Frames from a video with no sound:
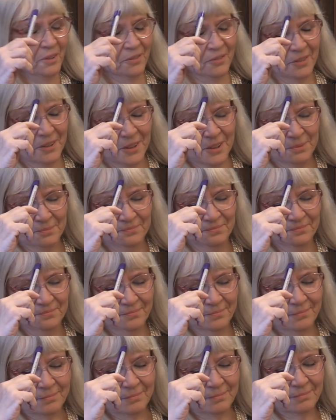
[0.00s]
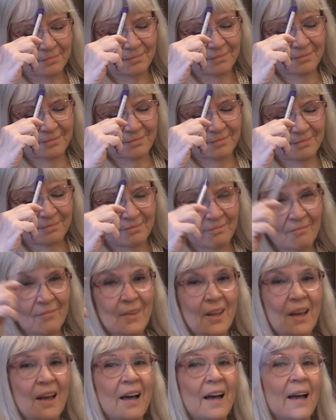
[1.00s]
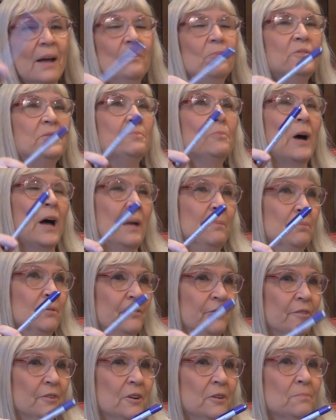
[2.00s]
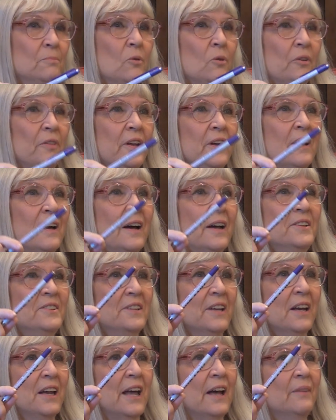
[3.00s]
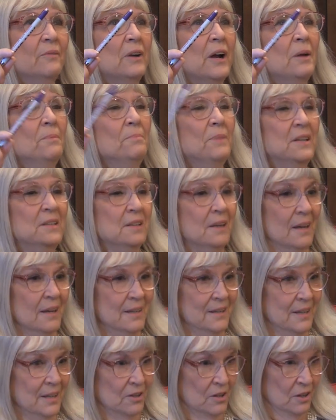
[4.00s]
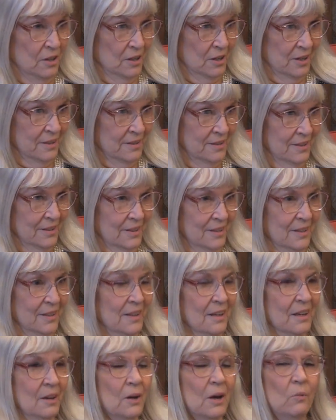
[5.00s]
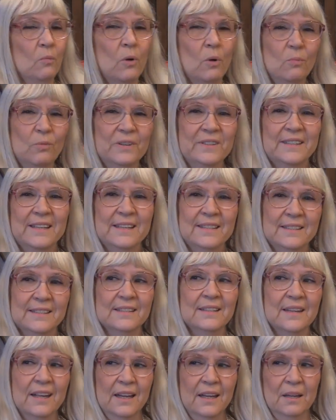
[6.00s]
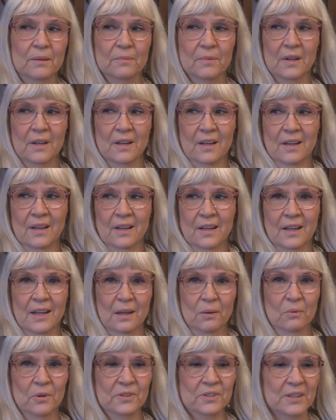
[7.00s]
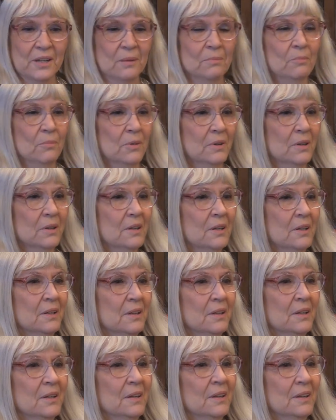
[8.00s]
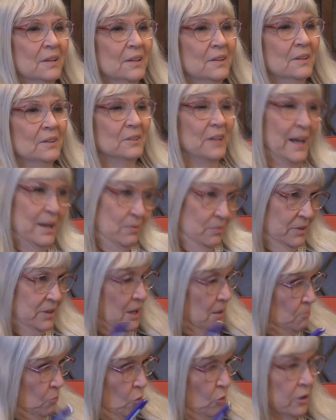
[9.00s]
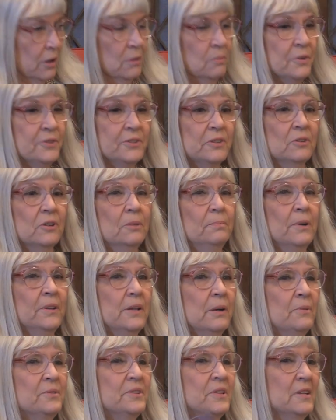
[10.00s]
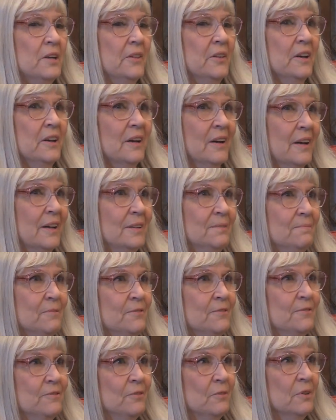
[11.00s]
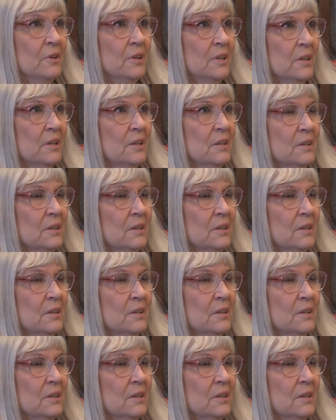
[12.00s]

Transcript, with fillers: of um, I was I preferred more the guys like around midnight and on. Oh yeah. What was his name? He the was a uh, Morgan show. Light uh, Morgan was good, but there He's, was another guy before.